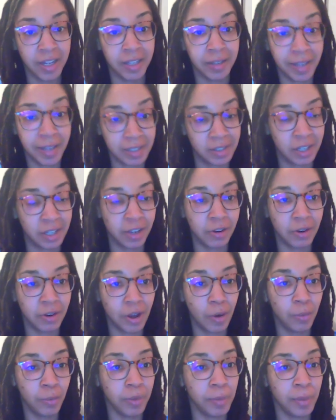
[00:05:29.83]
next thing you
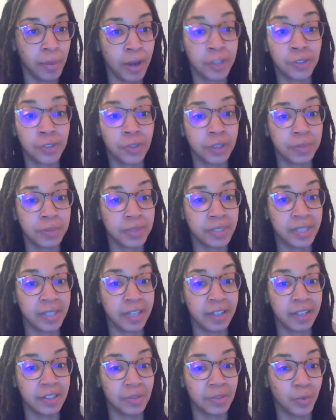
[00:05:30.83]
know, the Bucks are up
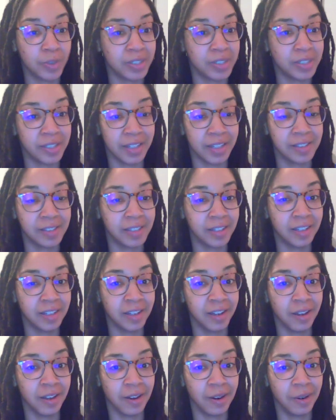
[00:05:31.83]
6 with
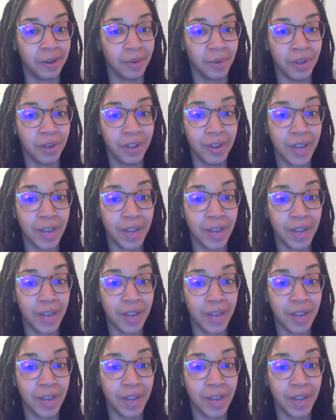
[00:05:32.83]
6:10 to go.